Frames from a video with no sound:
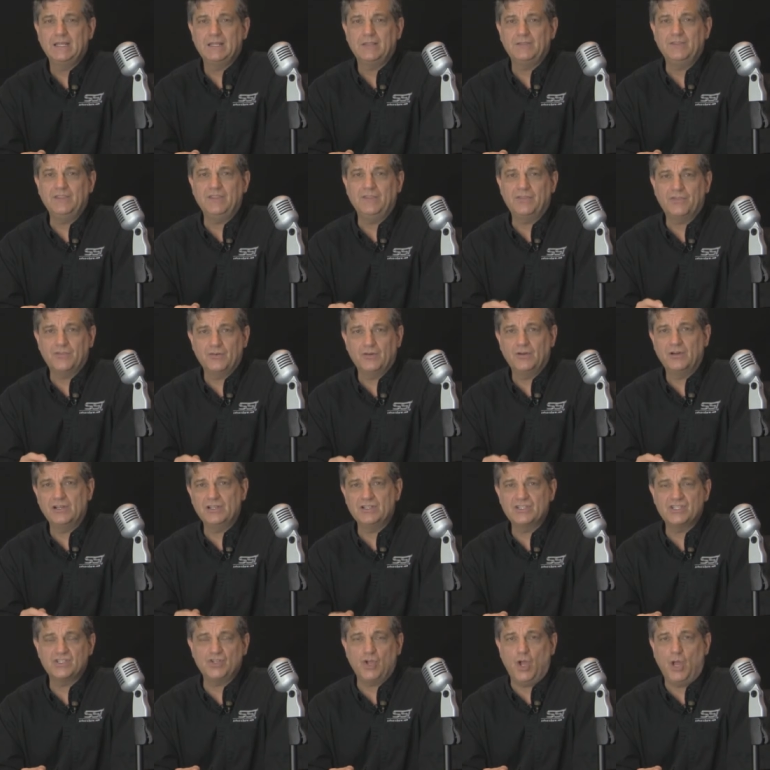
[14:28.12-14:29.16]
the third
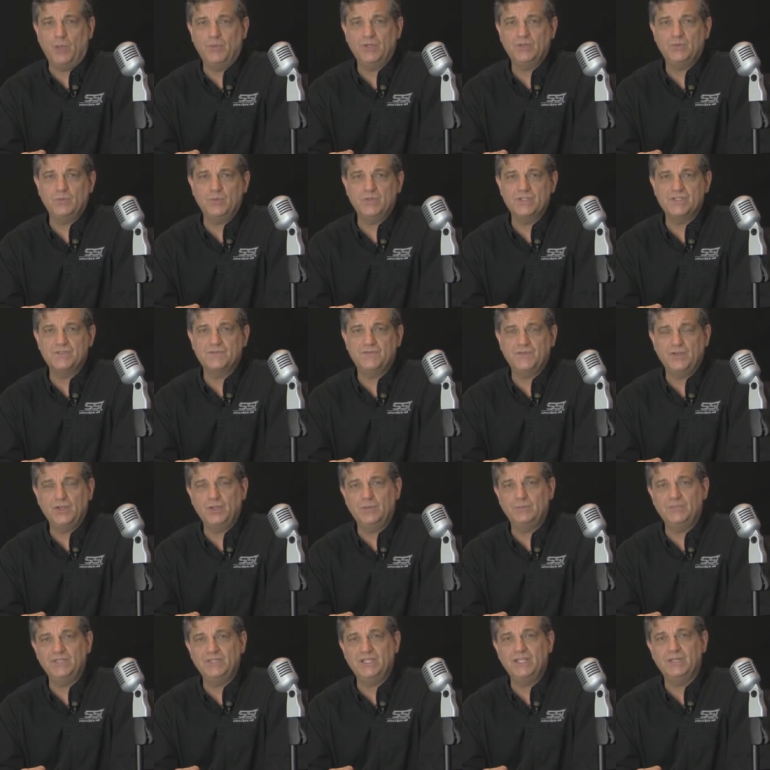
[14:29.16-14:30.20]
installment was
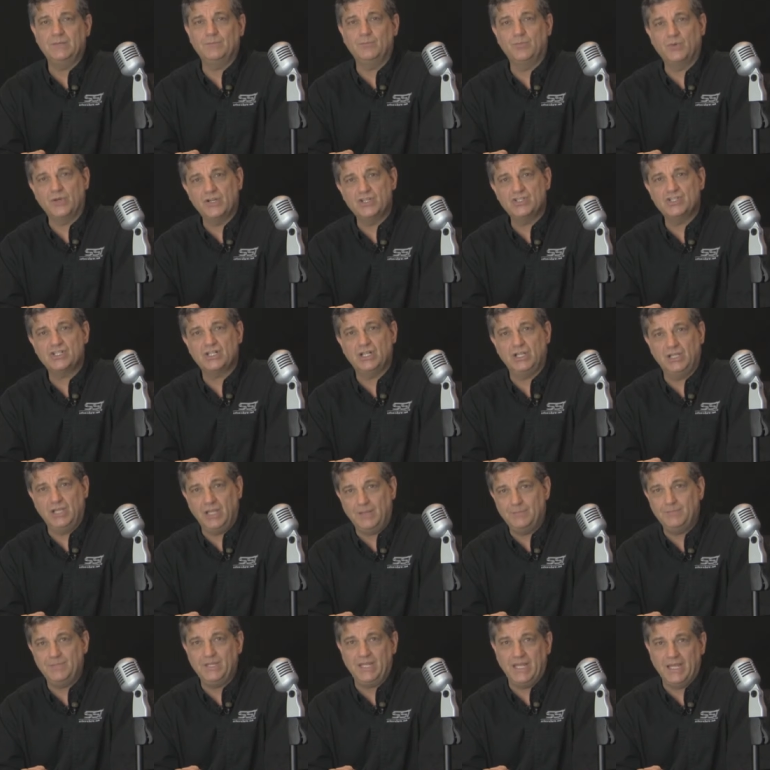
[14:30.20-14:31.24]
filmed in British
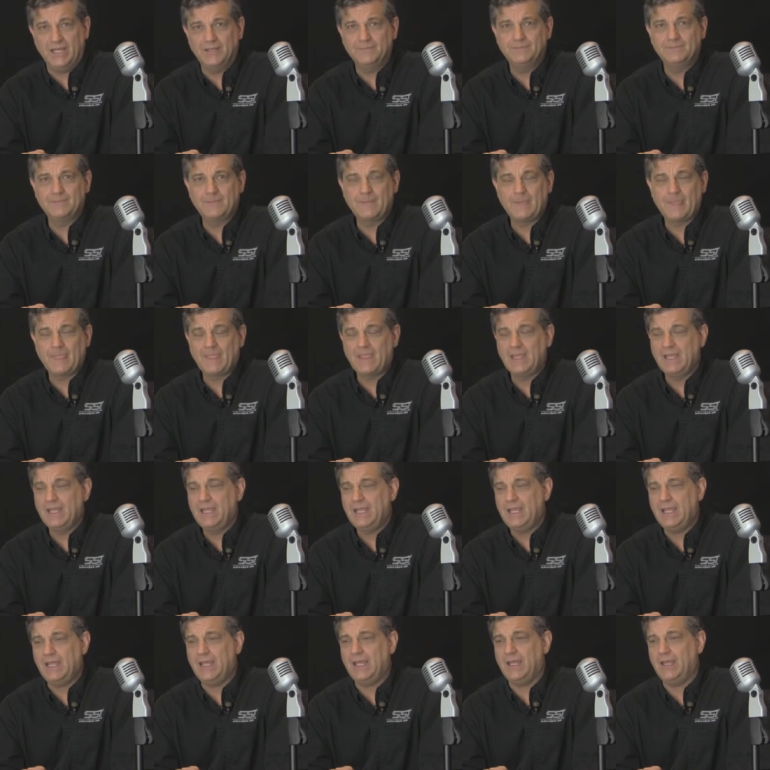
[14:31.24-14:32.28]
Columbia,
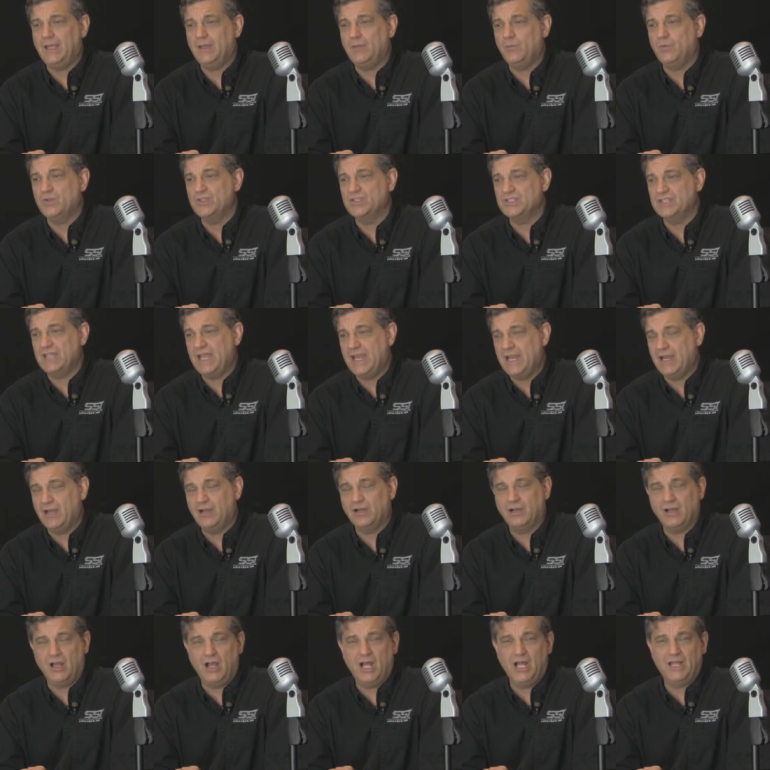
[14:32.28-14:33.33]
uh, was
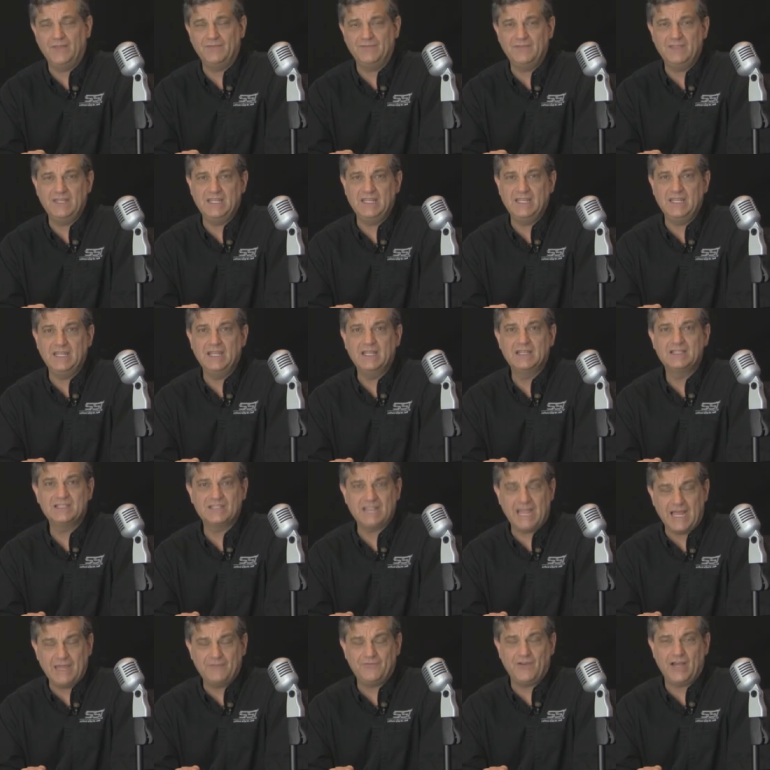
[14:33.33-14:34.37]
aired on the
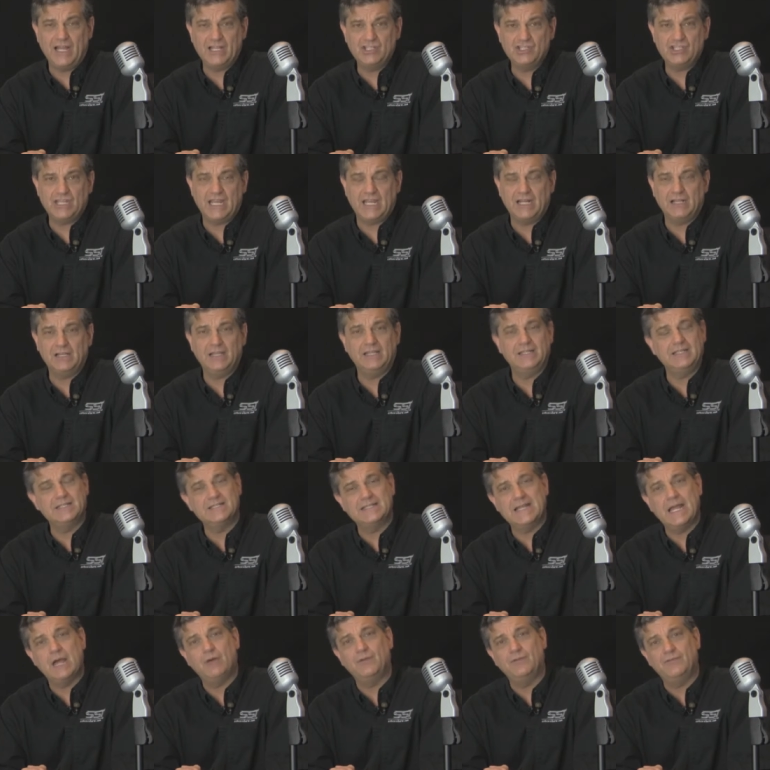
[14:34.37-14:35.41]
Sci Fi Channel, and is
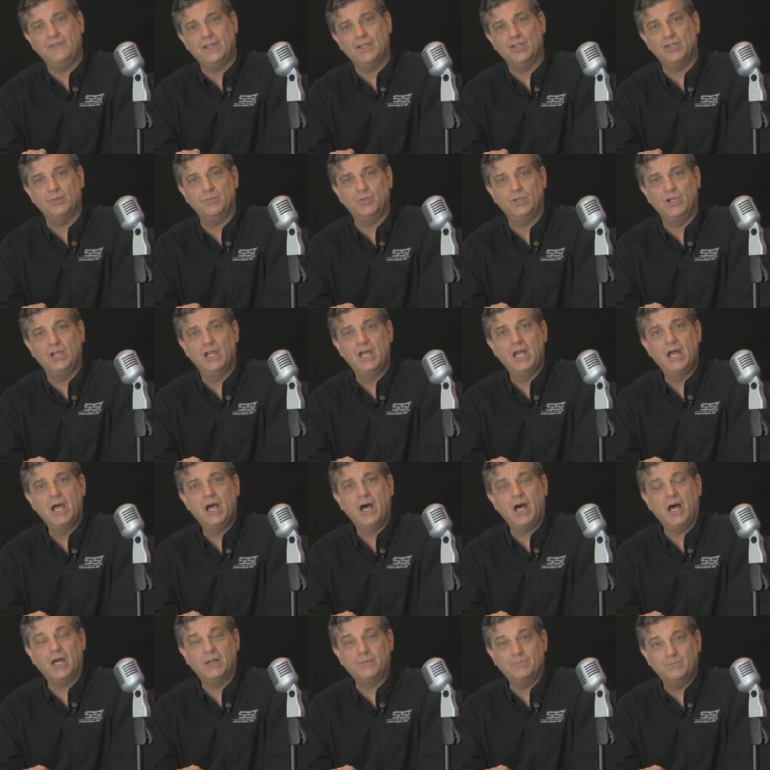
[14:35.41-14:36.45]
now available
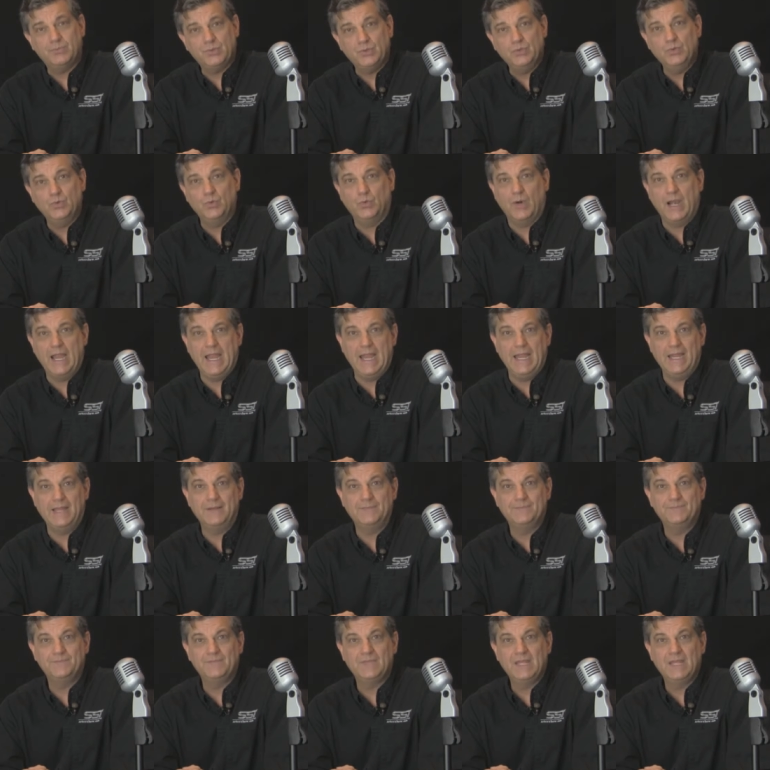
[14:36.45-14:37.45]
on Blu ray.